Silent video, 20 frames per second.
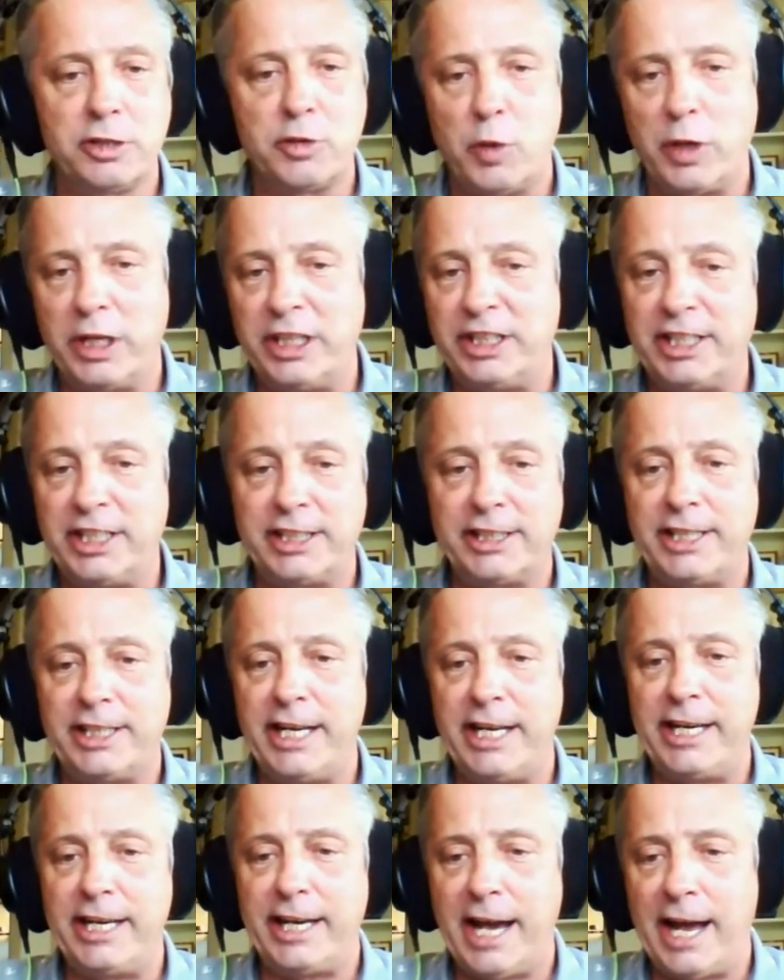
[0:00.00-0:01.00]

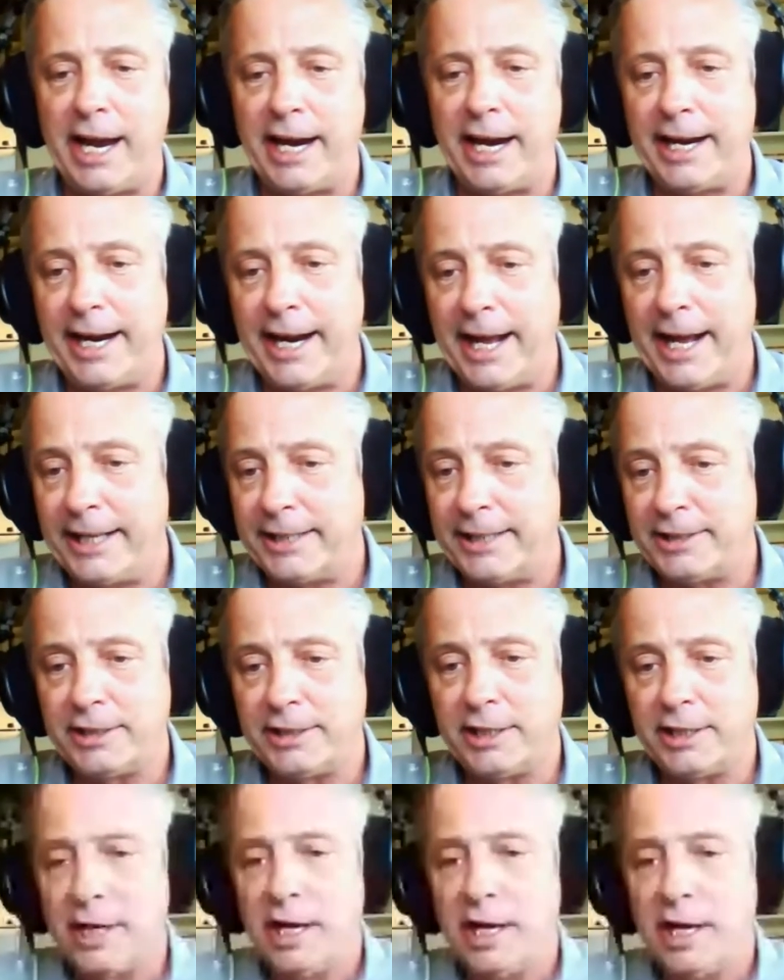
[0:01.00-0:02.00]
2016 candidates